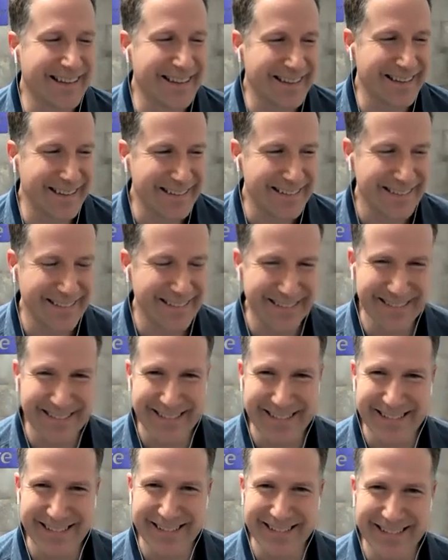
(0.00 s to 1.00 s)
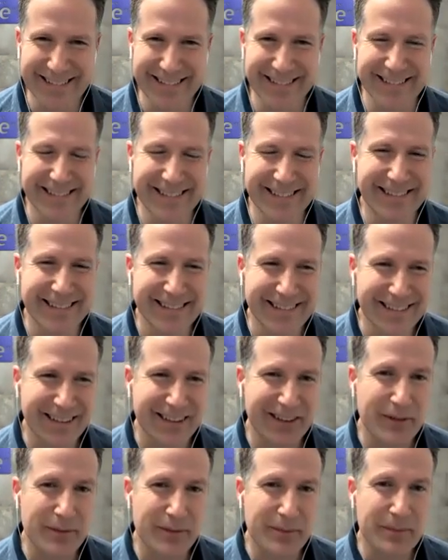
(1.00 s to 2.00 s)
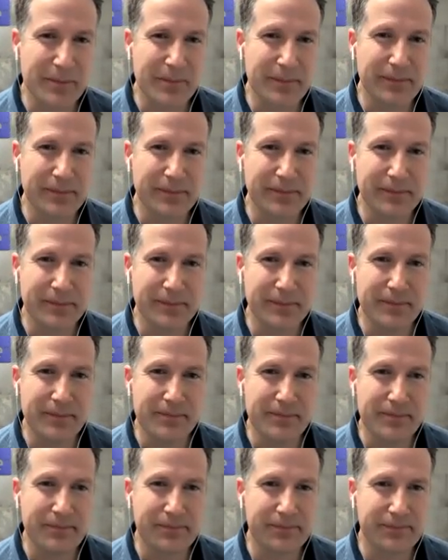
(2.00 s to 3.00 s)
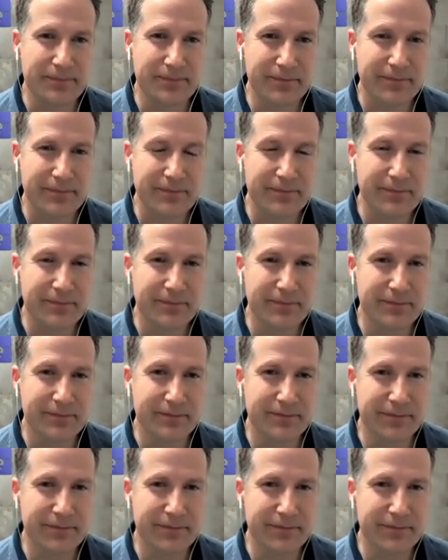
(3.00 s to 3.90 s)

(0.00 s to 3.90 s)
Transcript: The person shown says nothing.